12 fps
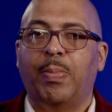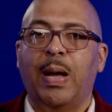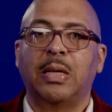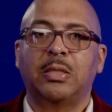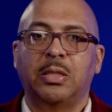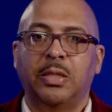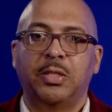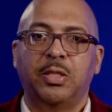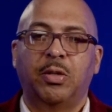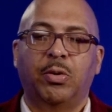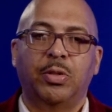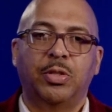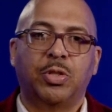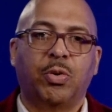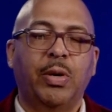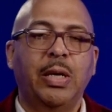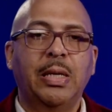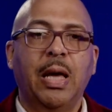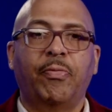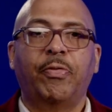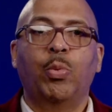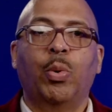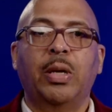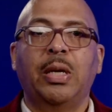box listed on the screen. Now, if
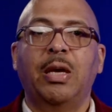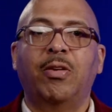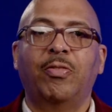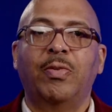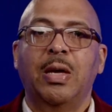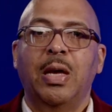you want to give